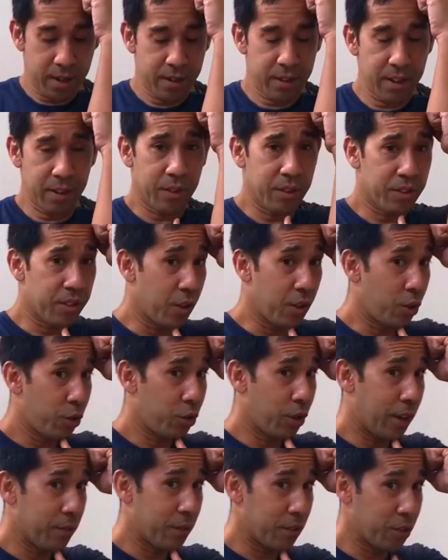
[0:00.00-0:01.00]
You have this
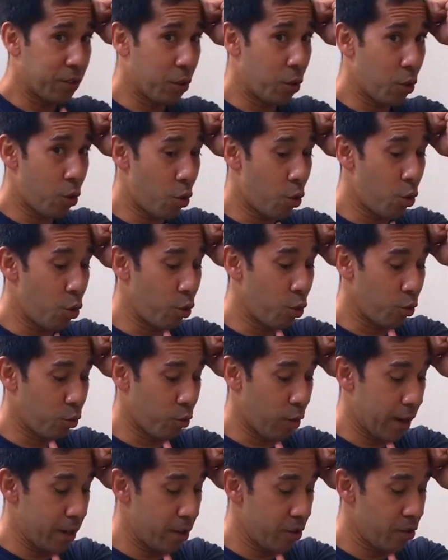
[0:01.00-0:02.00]
little hole
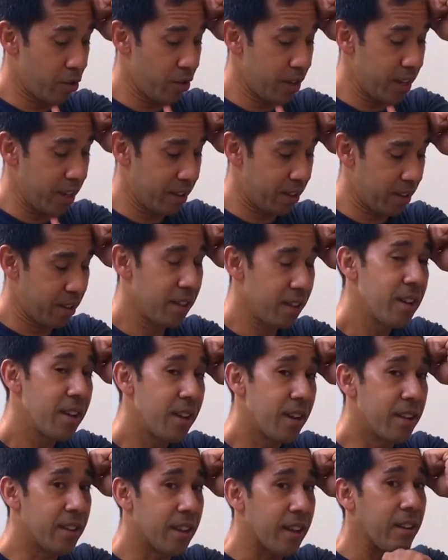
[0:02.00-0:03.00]
right underneath,
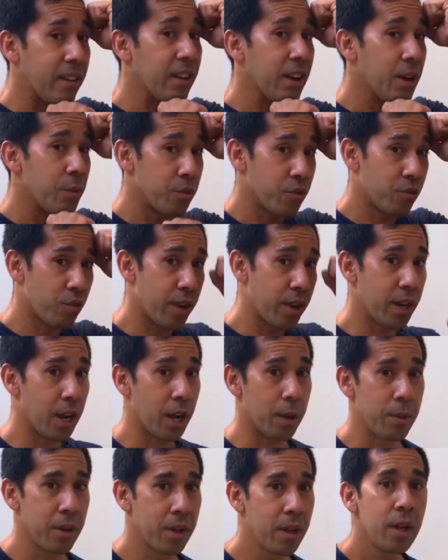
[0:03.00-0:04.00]
and that can come straight
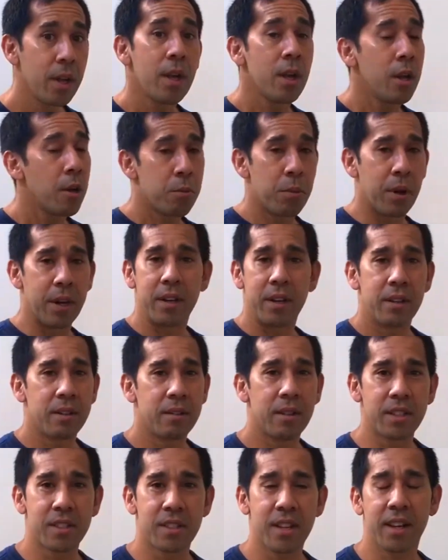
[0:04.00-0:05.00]
up. But
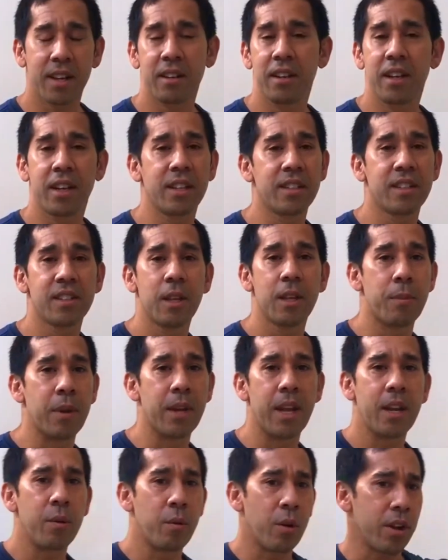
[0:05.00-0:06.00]
this technique can slip in
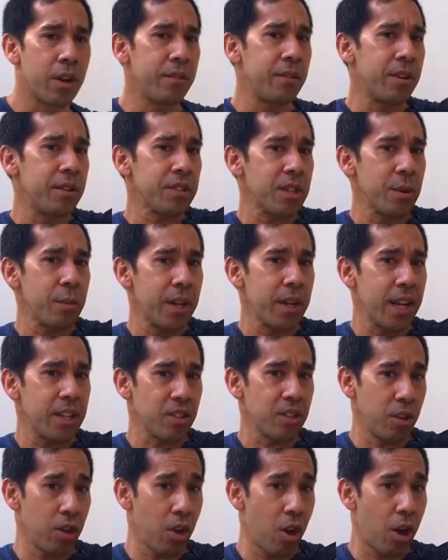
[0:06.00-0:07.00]
anywhere, even if somebody has
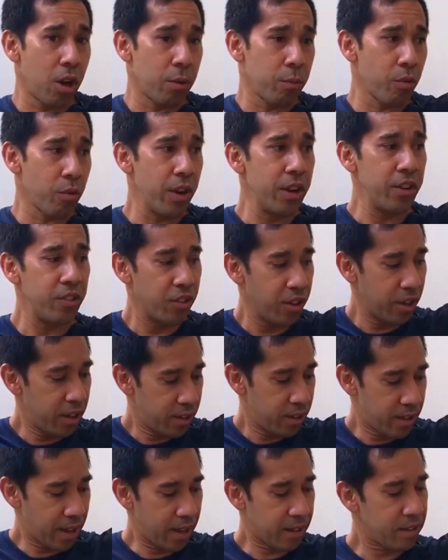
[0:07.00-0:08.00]
a long bridge,
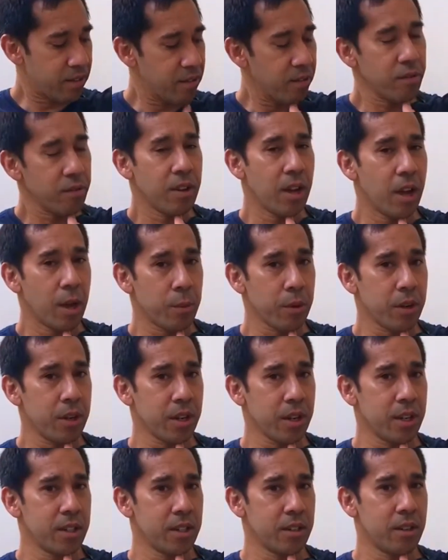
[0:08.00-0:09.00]
that the
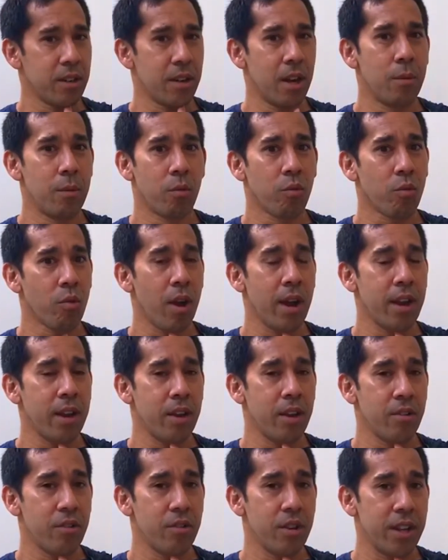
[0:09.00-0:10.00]
uppercut can come right
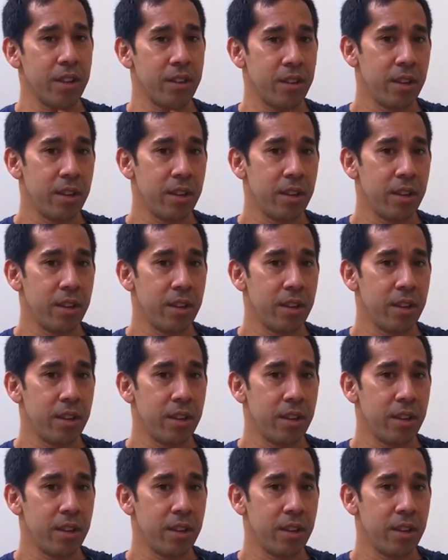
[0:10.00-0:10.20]
underneath.